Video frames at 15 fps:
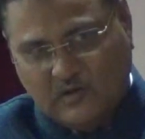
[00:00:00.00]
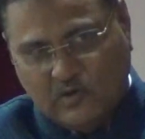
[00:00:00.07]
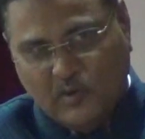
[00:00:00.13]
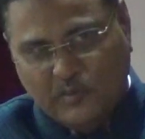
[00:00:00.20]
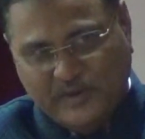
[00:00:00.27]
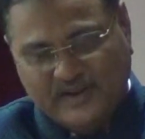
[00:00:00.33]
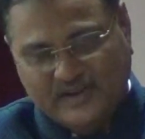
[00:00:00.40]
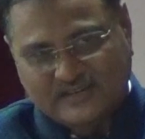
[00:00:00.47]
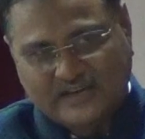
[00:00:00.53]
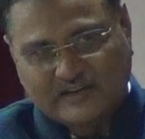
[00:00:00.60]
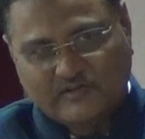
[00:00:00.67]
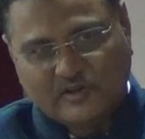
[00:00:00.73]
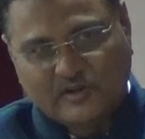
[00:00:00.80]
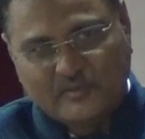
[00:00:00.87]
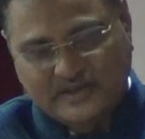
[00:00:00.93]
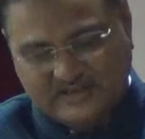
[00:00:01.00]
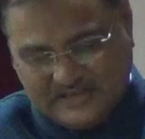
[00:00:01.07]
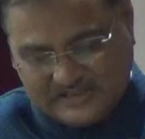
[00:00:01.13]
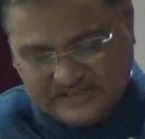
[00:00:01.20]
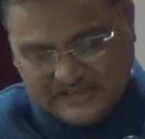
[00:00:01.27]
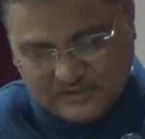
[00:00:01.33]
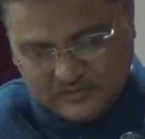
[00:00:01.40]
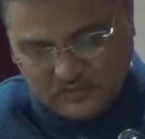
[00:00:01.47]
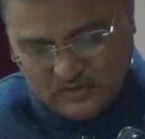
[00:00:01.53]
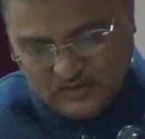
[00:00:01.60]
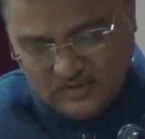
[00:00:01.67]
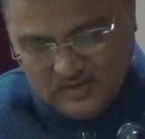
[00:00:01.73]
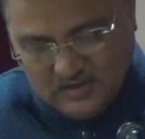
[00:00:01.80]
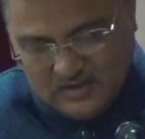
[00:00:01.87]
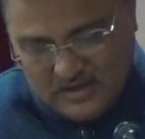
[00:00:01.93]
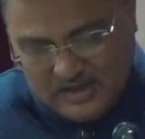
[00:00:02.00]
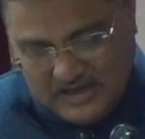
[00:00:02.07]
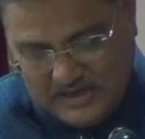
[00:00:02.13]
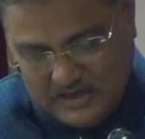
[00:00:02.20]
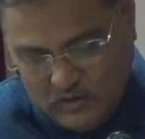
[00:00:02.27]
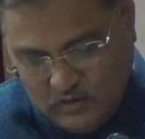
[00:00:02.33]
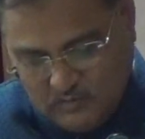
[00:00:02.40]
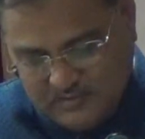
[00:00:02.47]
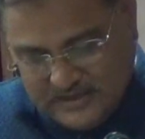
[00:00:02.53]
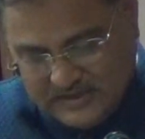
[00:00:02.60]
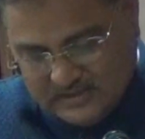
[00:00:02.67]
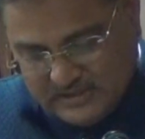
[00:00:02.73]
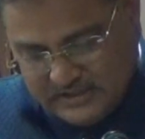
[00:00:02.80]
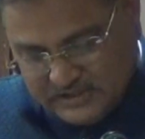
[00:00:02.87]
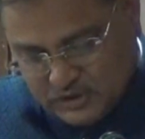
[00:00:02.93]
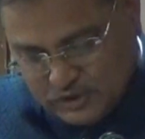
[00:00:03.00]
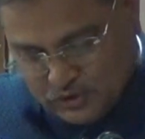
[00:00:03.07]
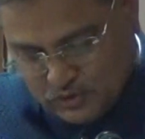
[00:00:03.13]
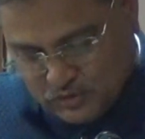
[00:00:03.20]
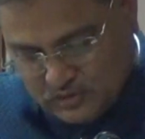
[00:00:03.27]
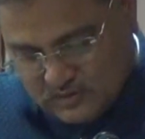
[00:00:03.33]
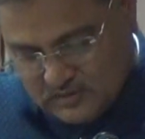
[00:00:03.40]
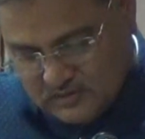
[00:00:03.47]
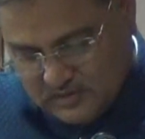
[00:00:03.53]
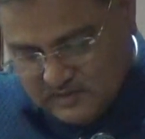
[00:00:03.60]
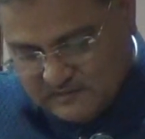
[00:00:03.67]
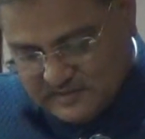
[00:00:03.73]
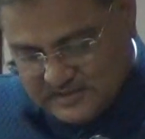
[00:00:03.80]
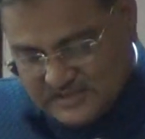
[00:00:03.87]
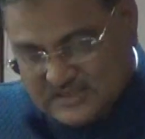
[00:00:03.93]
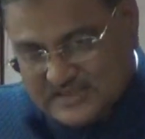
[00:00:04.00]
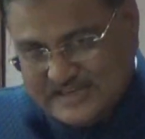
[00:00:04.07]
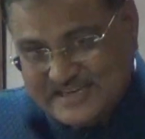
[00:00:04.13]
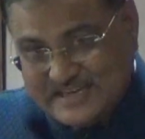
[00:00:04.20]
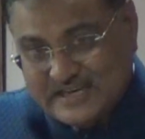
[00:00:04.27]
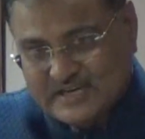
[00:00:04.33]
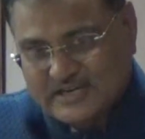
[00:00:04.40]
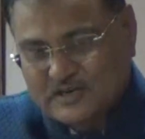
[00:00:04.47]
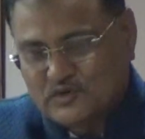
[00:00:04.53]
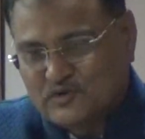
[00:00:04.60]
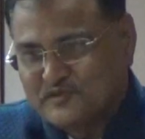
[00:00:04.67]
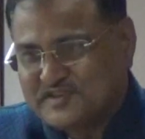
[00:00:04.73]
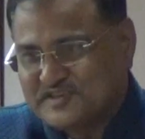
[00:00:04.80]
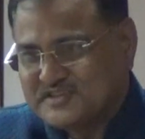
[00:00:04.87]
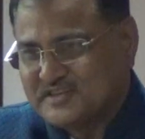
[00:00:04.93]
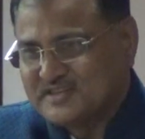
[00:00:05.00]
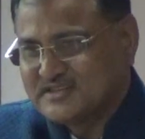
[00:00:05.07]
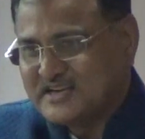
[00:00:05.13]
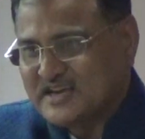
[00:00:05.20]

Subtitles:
hoping that we'll be successful. I hope that the institute, which is dedicated to fisheries